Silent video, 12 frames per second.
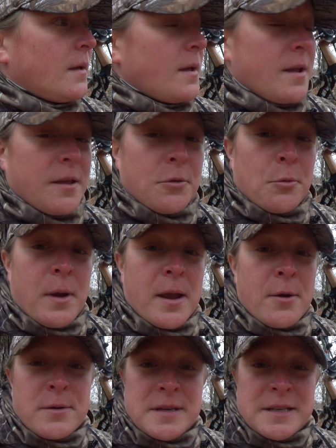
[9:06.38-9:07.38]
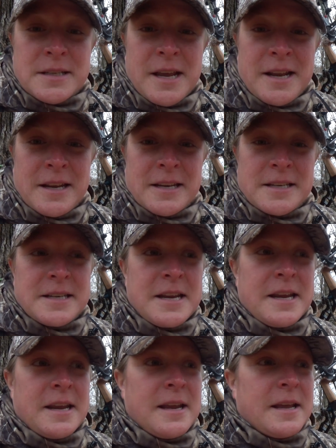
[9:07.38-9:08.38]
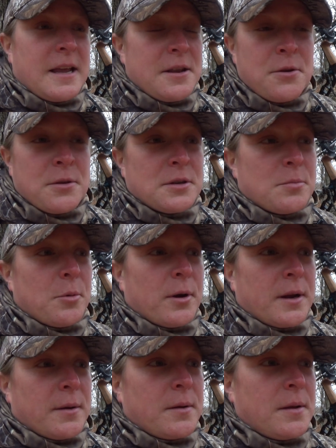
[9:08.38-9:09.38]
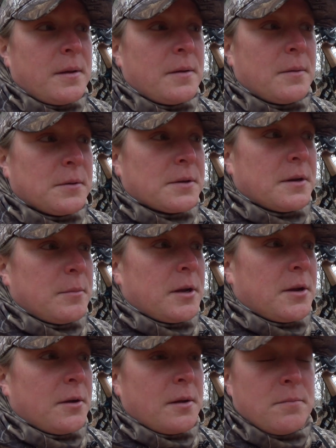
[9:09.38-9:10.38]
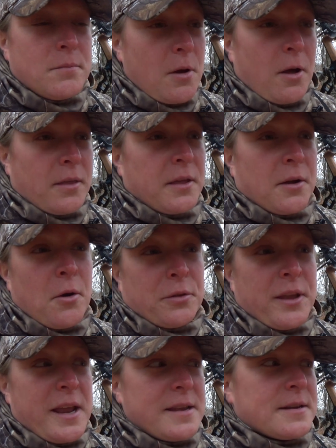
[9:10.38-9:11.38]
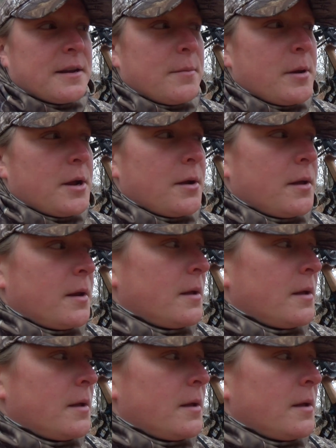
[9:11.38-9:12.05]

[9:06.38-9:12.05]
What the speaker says: Either way, always exciting to see. I knew this morning was going to be good. Well, I think all day is going to be good.